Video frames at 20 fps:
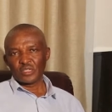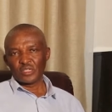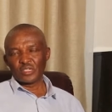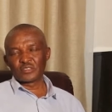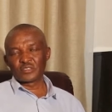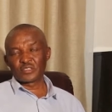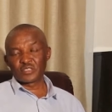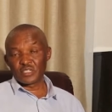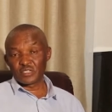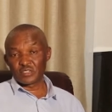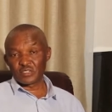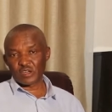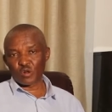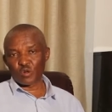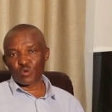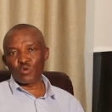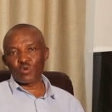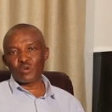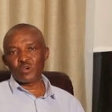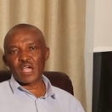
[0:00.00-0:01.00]
etc.,
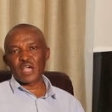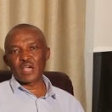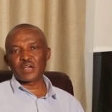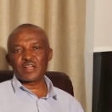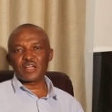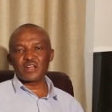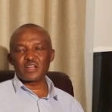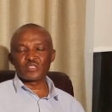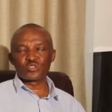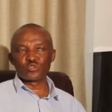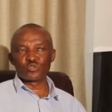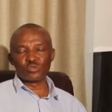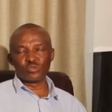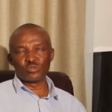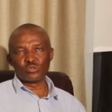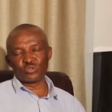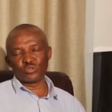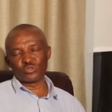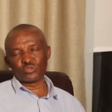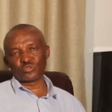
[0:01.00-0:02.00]
who were ready
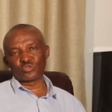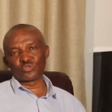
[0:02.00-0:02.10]
to